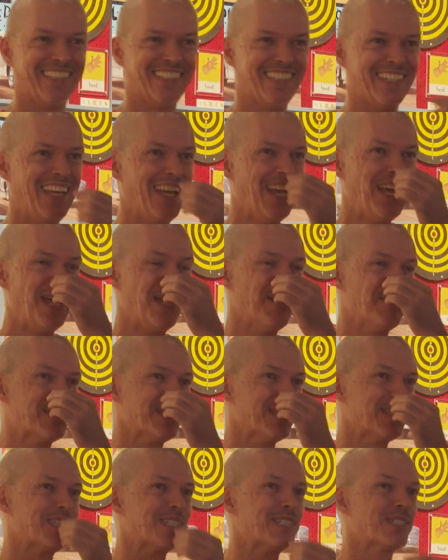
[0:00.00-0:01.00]
like, it was
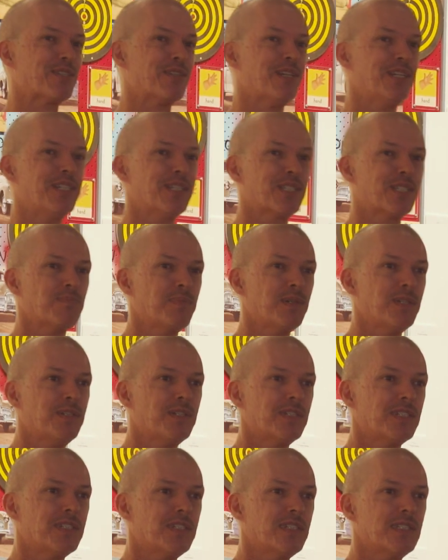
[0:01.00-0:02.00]
just a strange
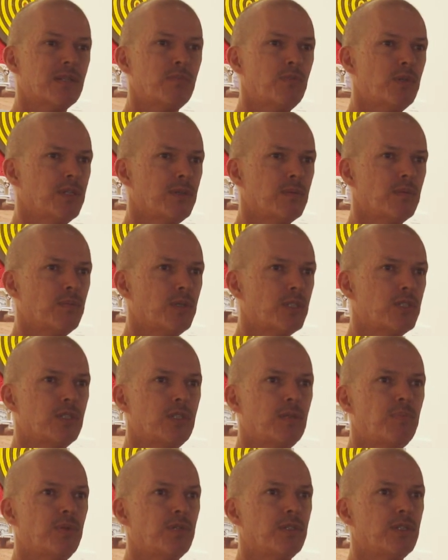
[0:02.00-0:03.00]
experience. And he said, what, you, what should
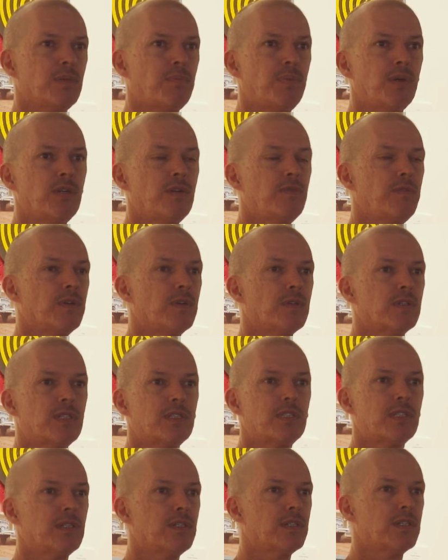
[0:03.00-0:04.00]
you put in your profile? And I
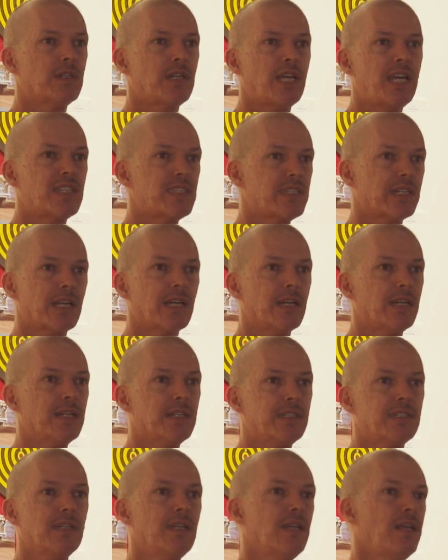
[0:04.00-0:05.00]
said, I oh, add to
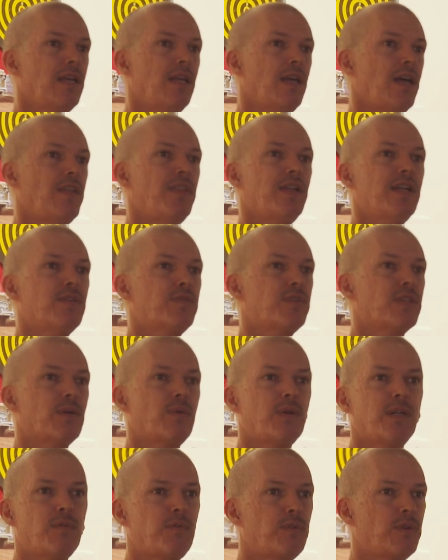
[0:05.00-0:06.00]
cart. And then after that,
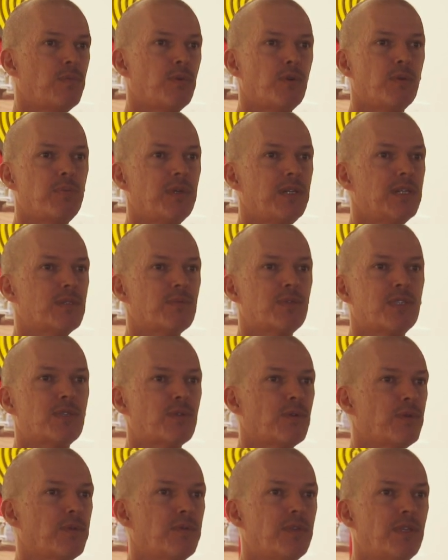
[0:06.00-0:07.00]
we'd have a few more beers. And we
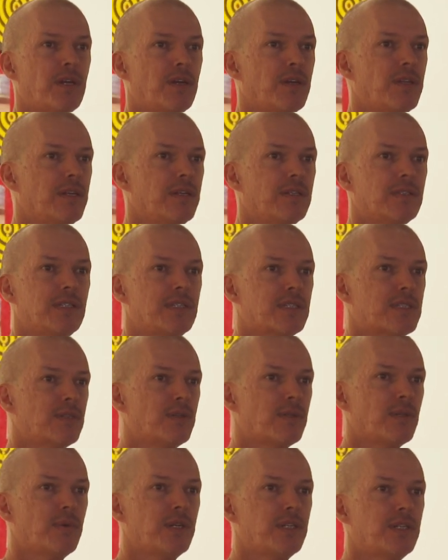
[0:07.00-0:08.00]
thought, no, that, that's
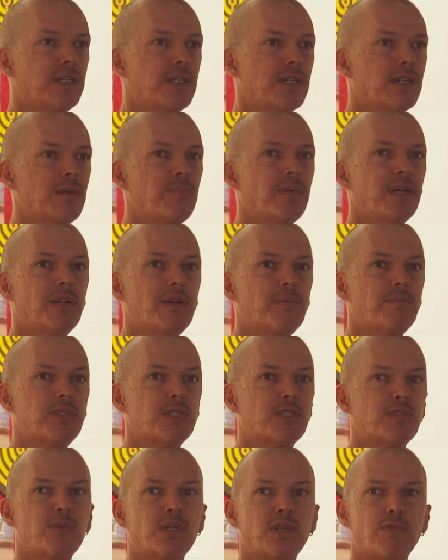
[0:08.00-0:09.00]
not the way to go. But I'm
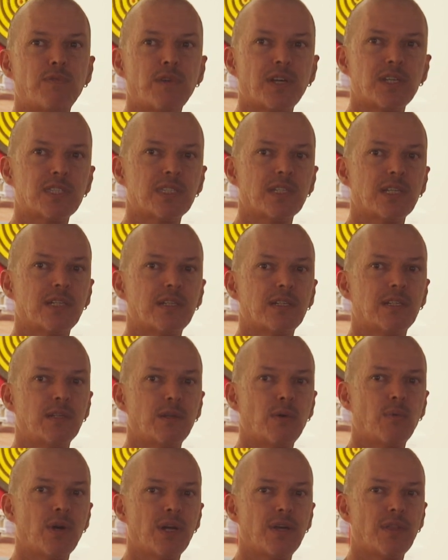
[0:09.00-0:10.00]
just really fascinated in
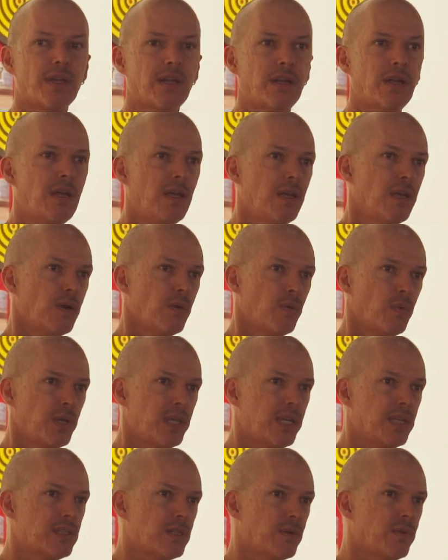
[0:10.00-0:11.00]
the way that
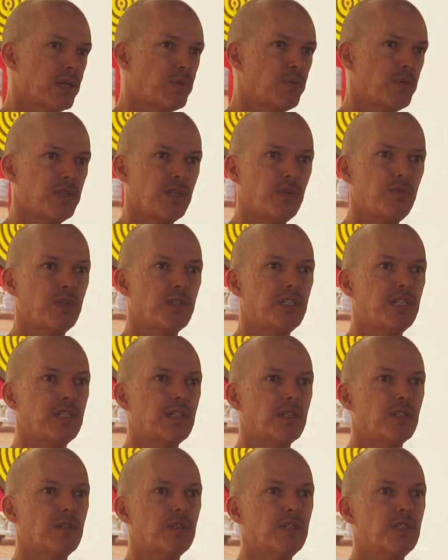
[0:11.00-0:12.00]
we interact with different
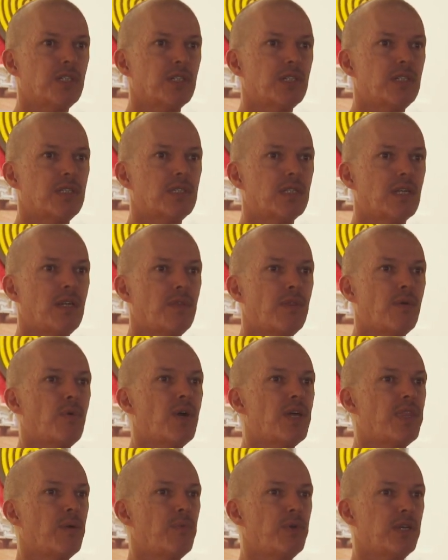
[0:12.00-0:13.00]
technologies and the
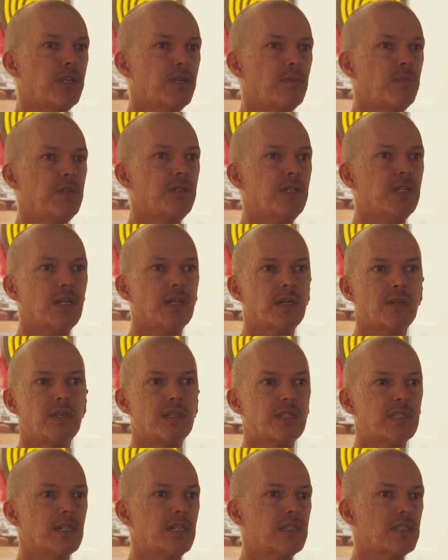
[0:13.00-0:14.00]
way that we communicate
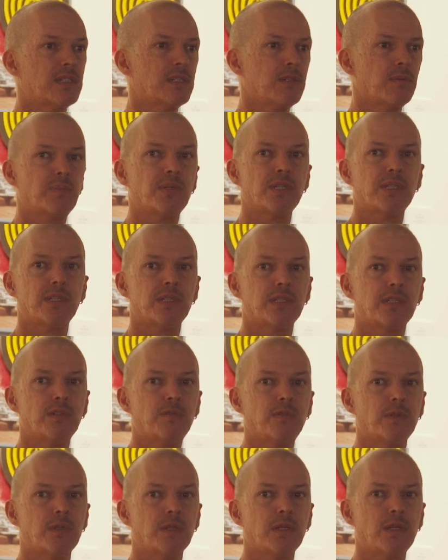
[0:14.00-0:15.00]
these days is completely
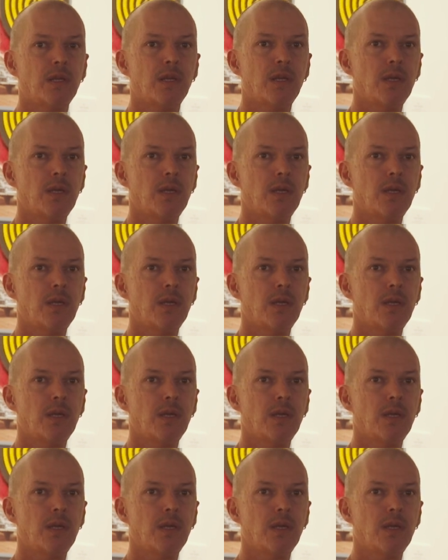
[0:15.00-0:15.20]
different.